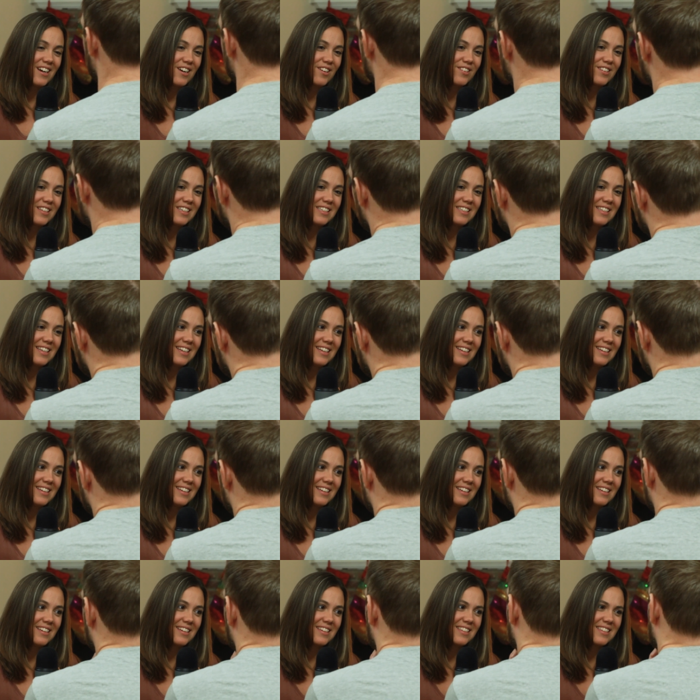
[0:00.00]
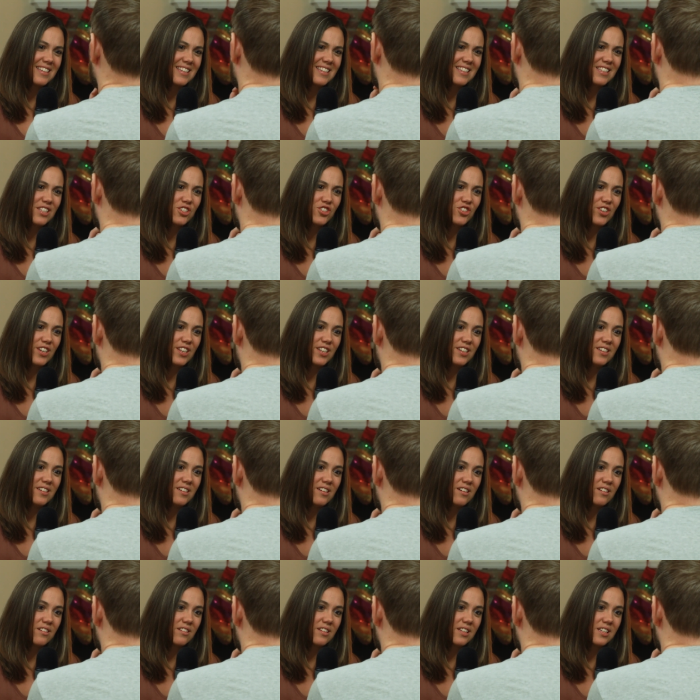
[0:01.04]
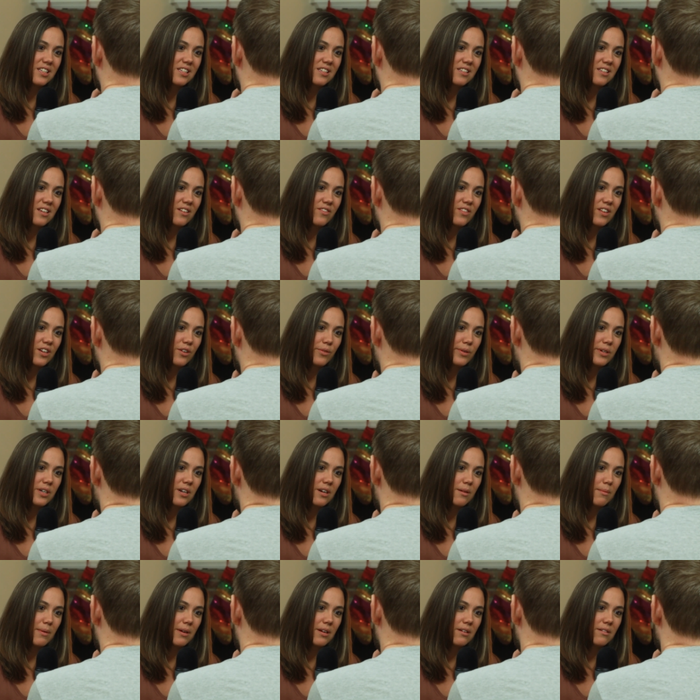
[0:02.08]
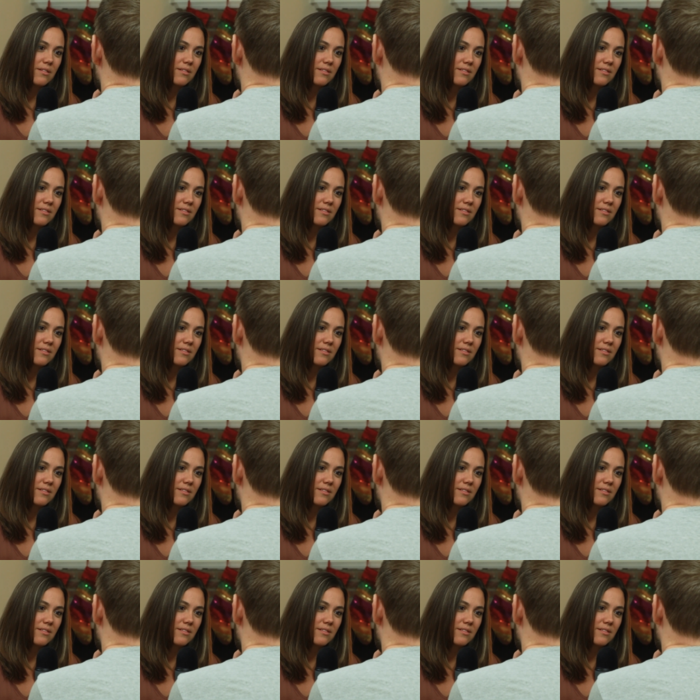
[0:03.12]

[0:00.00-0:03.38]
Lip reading: Is this in the trailer? All of this stuff that we're talking about?